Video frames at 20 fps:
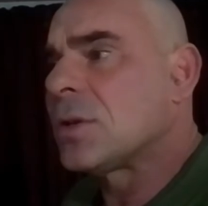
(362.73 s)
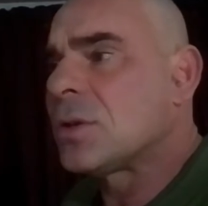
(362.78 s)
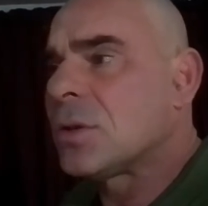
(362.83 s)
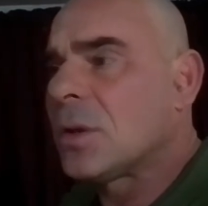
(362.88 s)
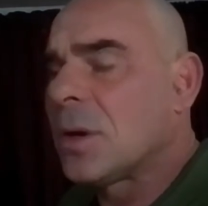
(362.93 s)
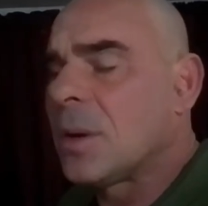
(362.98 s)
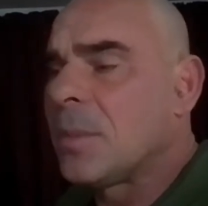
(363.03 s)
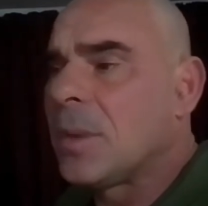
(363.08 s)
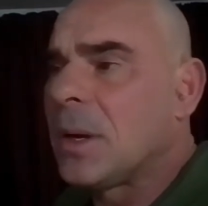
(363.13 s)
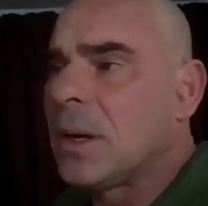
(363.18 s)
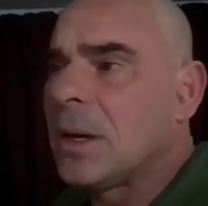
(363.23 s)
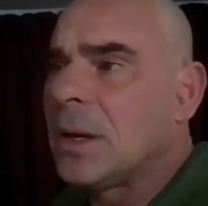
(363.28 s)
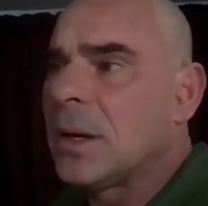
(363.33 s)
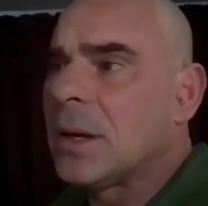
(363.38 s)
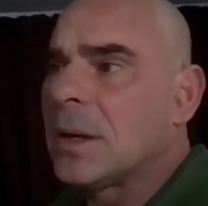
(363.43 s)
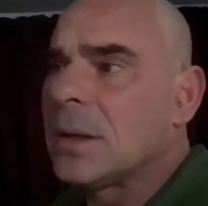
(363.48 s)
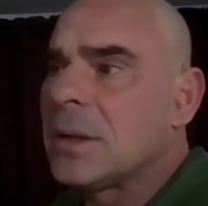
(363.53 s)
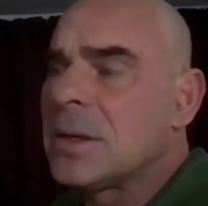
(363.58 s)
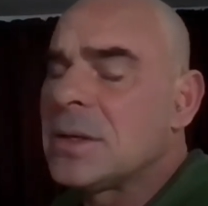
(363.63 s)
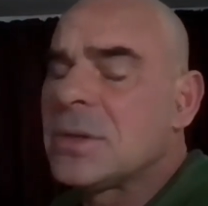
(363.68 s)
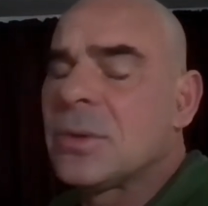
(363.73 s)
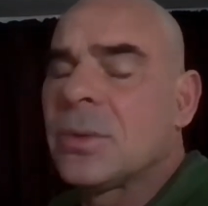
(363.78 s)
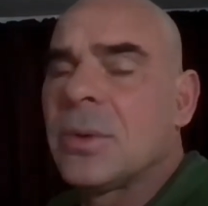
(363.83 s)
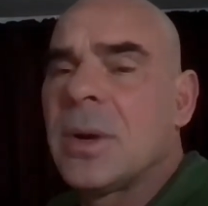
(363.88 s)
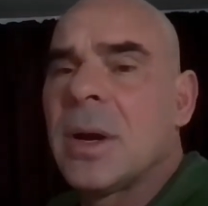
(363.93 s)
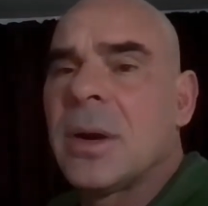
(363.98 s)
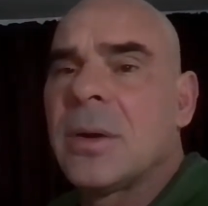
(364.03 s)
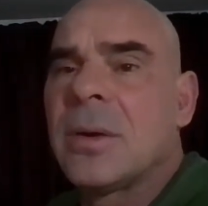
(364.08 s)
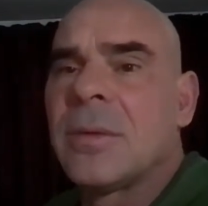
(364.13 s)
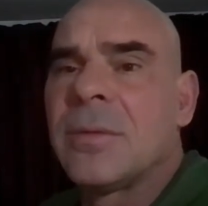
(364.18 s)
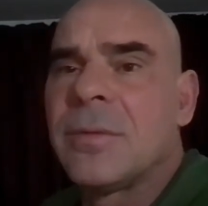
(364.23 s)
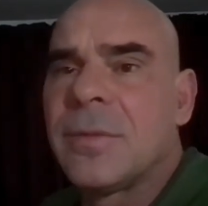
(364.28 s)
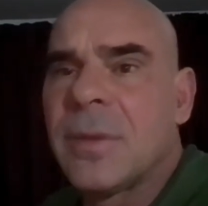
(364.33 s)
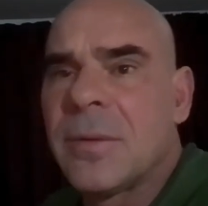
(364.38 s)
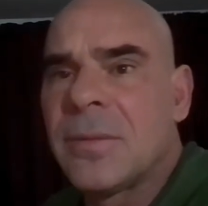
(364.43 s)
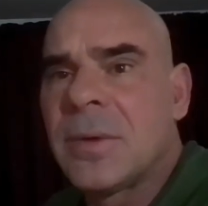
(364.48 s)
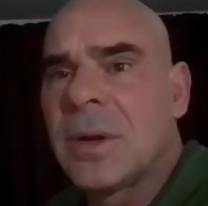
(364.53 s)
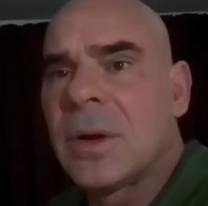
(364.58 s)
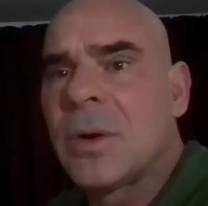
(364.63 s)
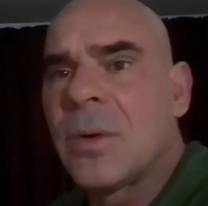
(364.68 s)
sure I'm eating at least
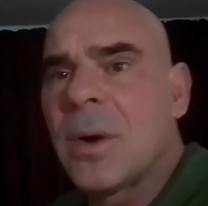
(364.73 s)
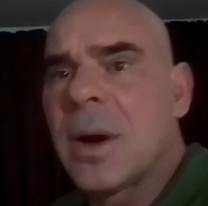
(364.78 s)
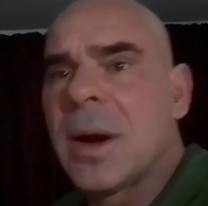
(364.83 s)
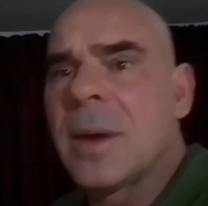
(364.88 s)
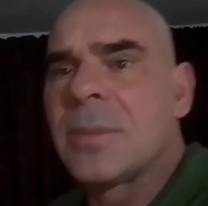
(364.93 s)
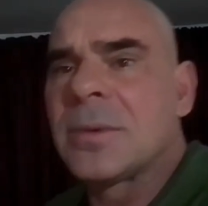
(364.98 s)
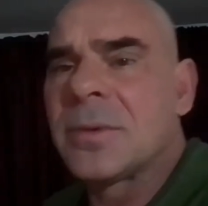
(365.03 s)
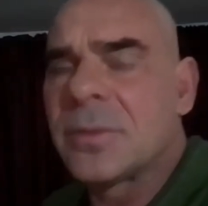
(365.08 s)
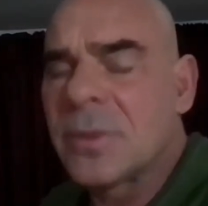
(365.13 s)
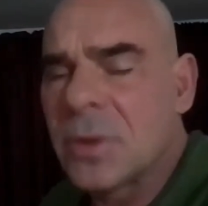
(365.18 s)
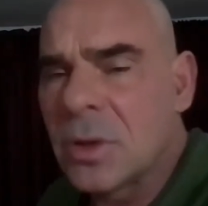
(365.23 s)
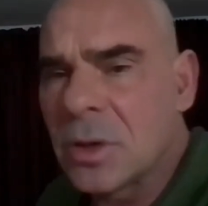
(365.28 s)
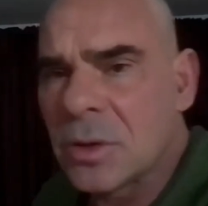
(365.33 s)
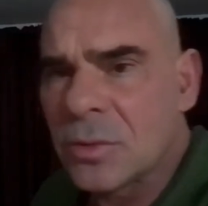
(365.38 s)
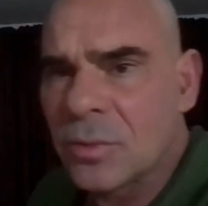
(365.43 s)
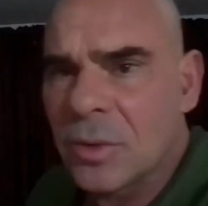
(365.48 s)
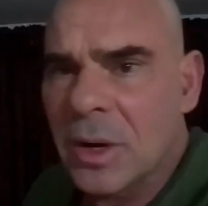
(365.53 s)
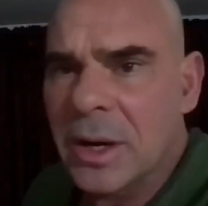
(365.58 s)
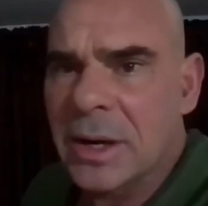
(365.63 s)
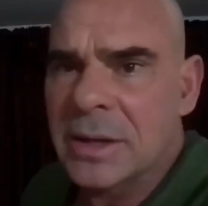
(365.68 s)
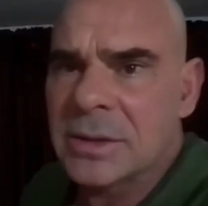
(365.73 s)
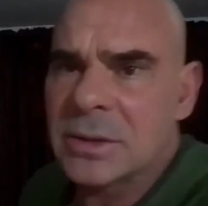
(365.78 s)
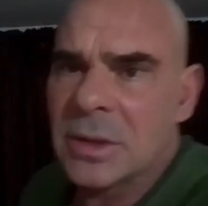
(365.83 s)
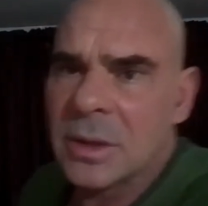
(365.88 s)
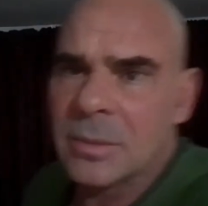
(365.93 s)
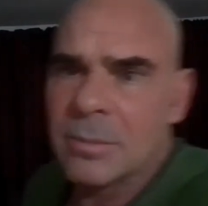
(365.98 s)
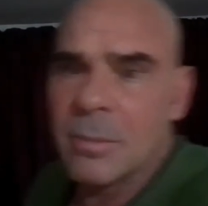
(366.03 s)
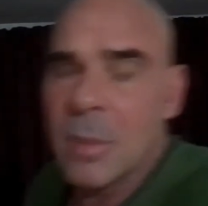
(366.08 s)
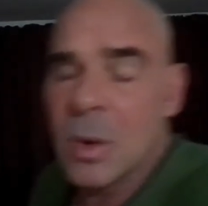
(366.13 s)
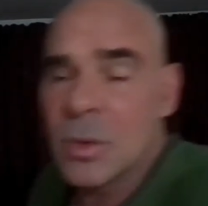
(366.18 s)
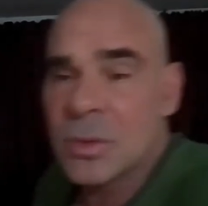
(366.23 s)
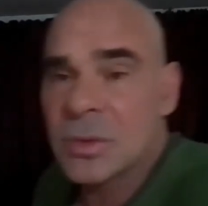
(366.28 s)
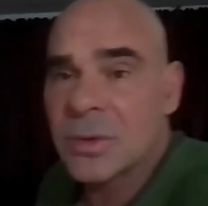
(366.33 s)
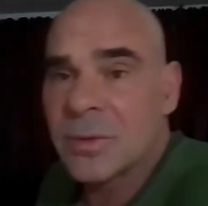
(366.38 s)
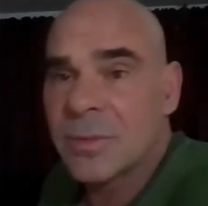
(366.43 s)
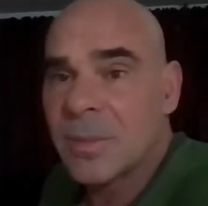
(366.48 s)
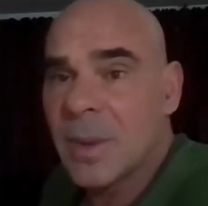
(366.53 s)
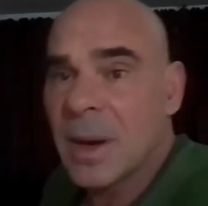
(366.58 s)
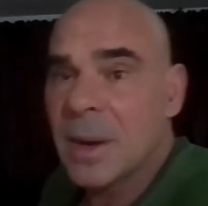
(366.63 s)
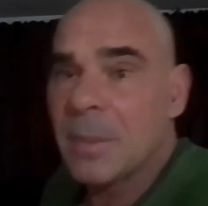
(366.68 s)
350 grams of cooked rice on most
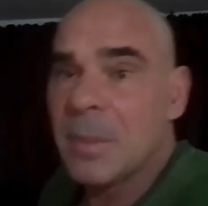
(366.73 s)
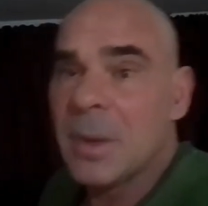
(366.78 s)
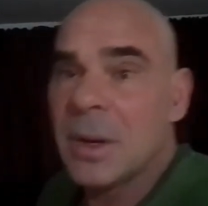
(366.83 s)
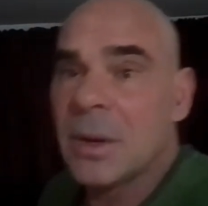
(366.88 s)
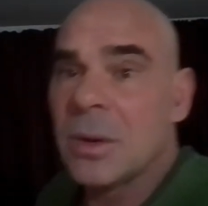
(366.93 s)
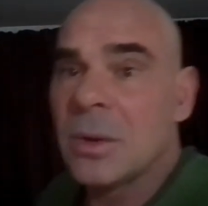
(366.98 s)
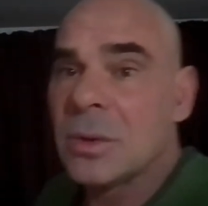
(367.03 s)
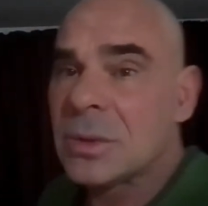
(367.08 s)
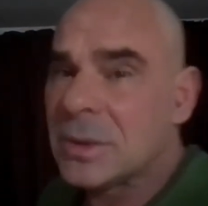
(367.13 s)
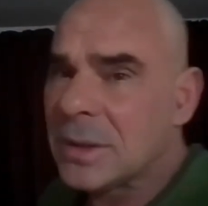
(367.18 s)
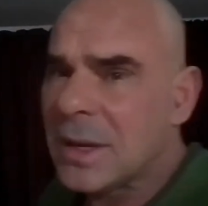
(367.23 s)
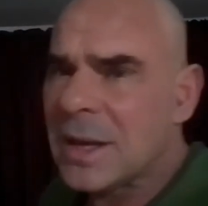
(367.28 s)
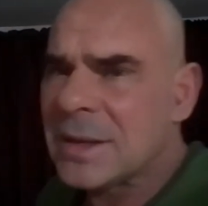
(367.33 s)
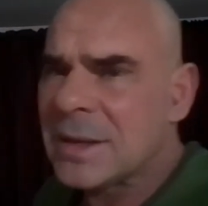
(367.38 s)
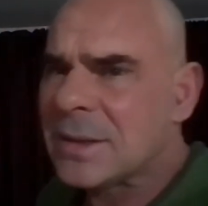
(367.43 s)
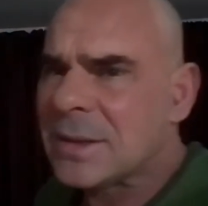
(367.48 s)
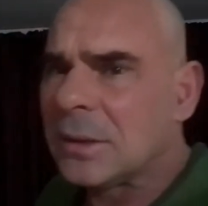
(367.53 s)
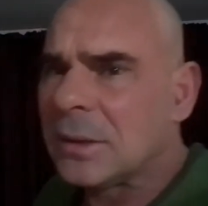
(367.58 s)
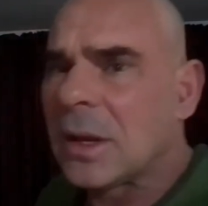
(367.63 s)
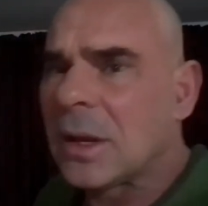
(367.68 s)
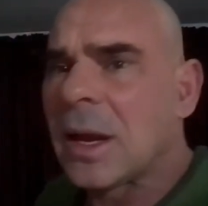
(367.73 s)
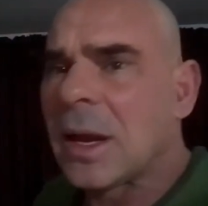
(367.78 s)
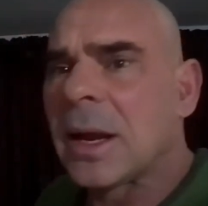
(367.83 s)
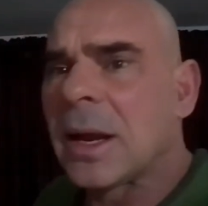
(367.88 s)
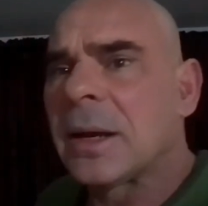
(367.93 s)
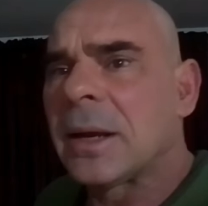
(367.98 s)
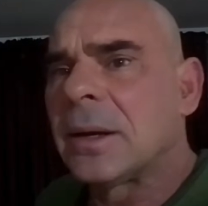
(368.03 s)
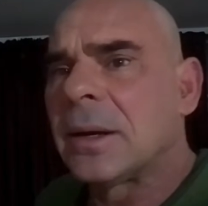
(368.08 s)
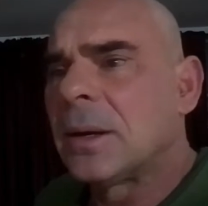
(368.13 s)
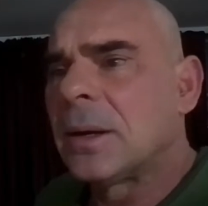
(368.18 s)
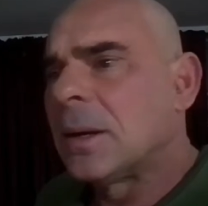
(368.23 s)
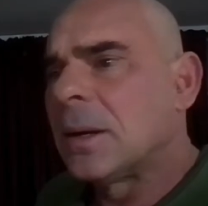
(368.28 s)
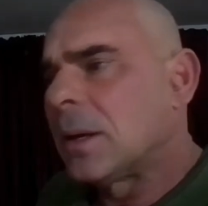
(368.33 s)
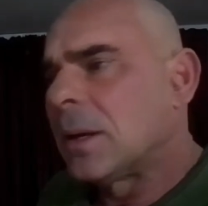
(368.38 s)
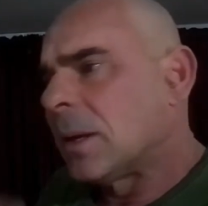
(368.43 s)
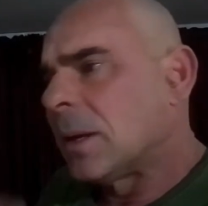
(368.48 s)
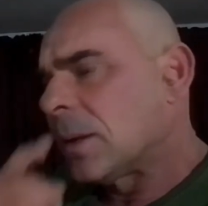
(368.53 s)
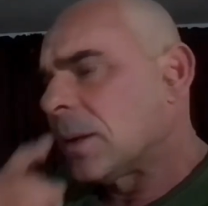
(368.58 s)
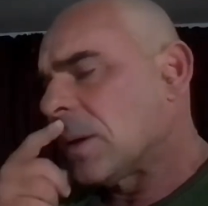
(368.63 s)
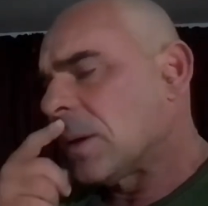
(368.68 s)
of my meals, and that's a lot.
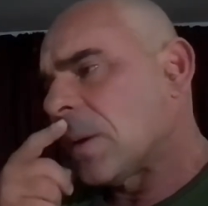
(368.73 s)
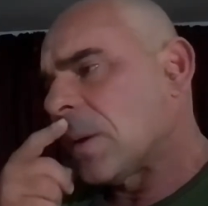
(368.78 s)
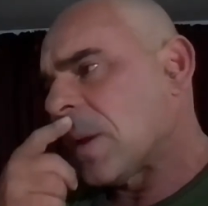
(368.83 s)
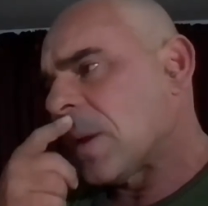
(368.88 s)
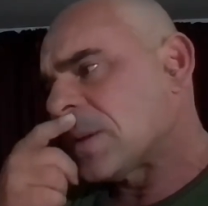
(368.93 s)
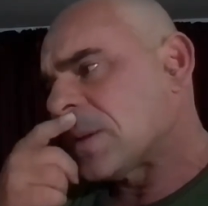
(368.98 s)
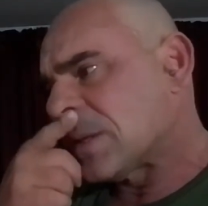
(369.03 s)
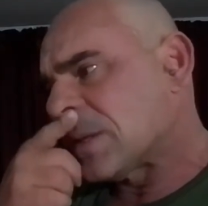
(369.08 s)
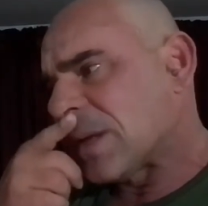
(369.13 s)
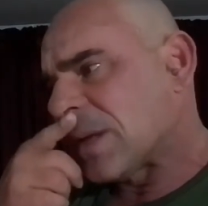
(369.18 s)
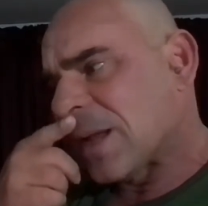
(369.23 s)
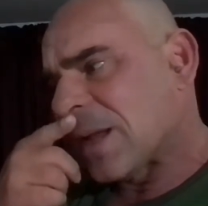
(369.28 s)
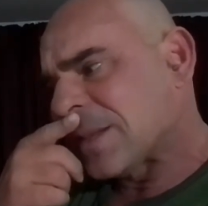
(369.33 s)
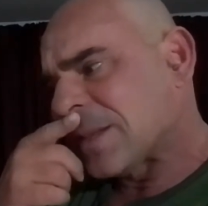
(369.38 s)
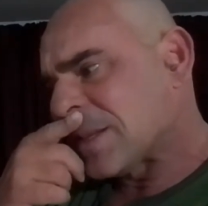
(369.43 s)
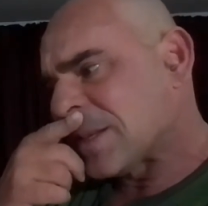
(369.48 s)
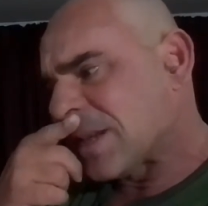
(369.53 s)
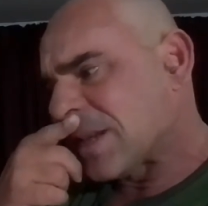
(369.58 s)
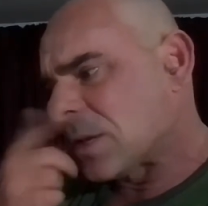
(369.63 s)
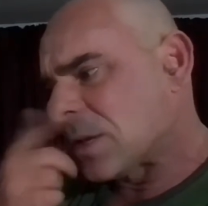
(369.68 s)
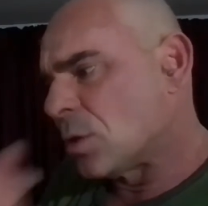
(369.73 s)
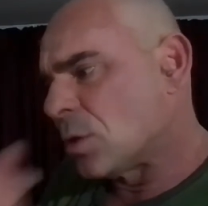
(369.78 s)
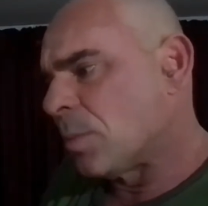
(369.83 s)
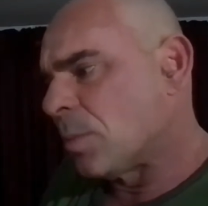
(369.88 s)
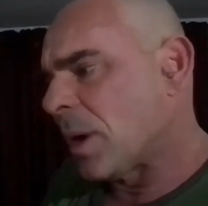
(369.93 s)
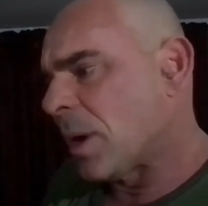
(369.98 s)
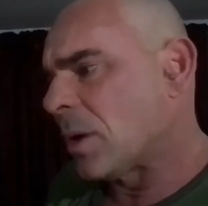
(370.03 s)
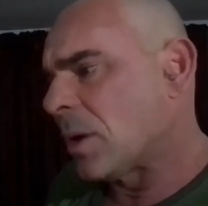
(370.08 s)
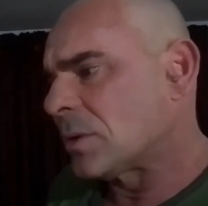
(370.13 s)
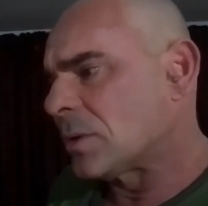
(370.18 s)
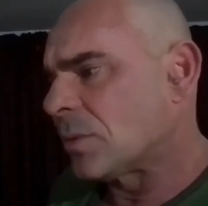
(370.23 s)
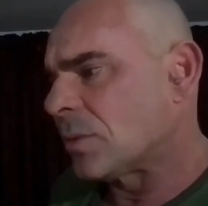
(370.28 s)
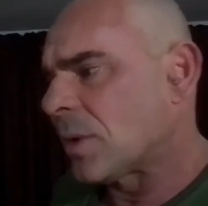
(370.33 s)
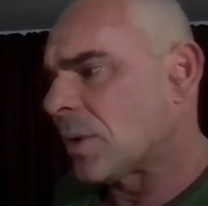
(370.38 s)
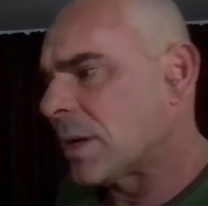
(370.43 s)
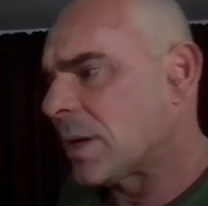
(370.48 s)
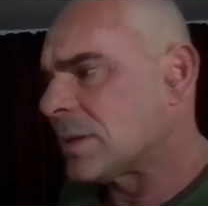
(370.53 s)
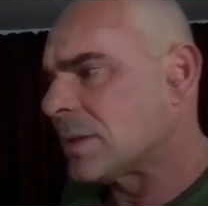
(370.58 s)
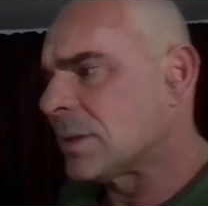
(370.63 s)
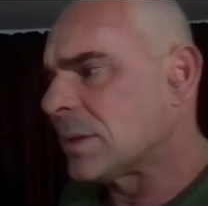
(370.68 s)
That's a lot. That's like 2 pounds of
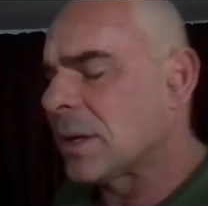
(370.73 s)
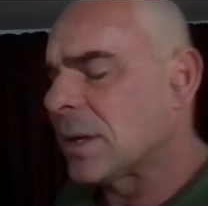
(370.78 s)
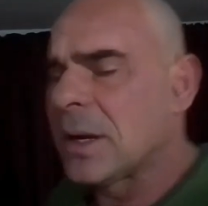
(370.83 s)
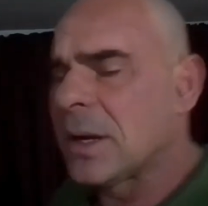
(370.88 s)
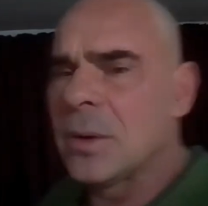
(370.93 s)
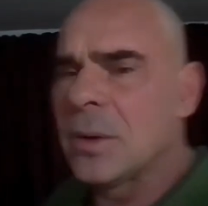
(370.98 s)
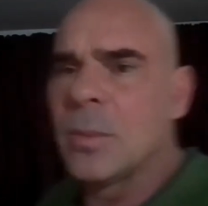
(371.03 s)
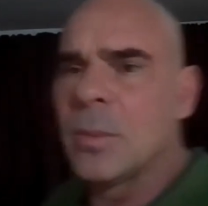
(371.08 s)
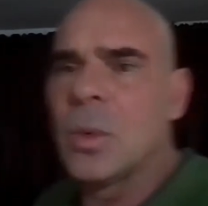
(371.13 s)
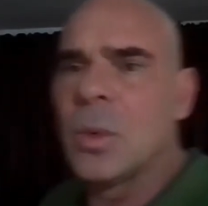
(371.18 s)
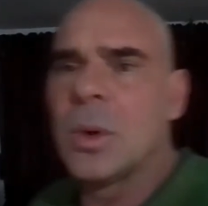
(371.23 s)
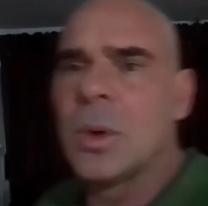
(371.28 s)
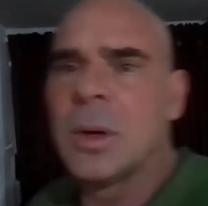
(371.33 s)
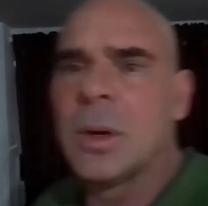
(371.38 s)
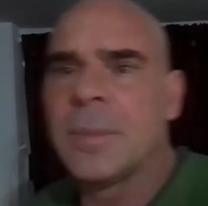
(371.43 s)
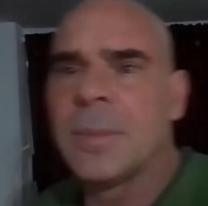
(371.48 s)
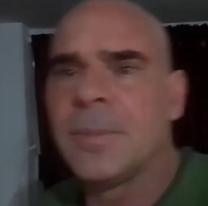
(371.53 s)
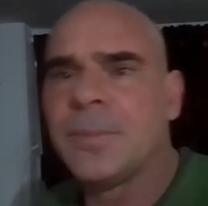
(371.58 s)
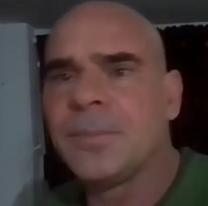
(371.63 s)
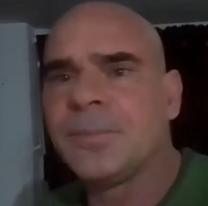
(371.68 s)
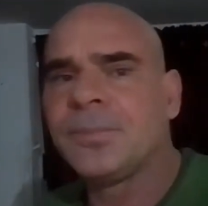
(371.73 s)
rice a day or more.